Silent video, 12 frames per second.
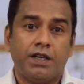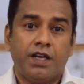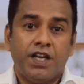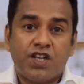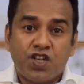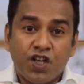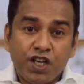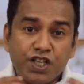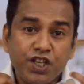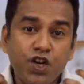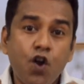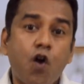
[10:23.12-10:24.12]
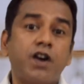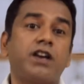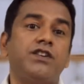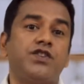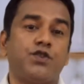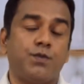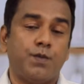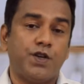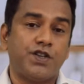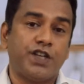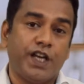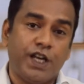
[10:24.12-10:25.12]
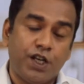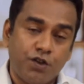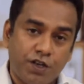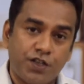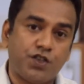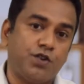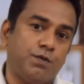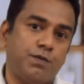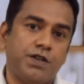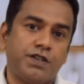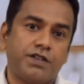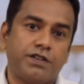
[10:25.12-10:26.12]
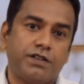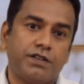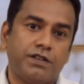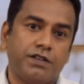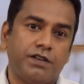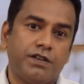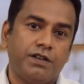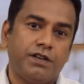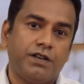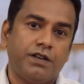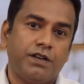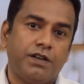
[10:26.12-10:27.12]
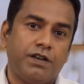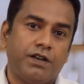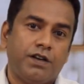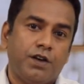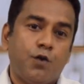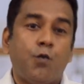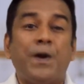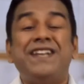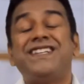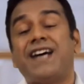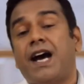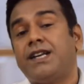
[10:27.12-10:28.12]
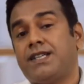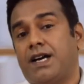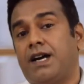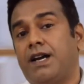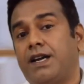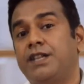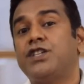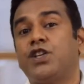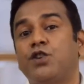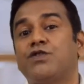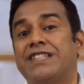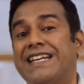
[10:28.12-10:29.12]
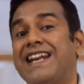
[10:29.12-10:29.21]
It turns non-consumers into consumers. When Tata introduced the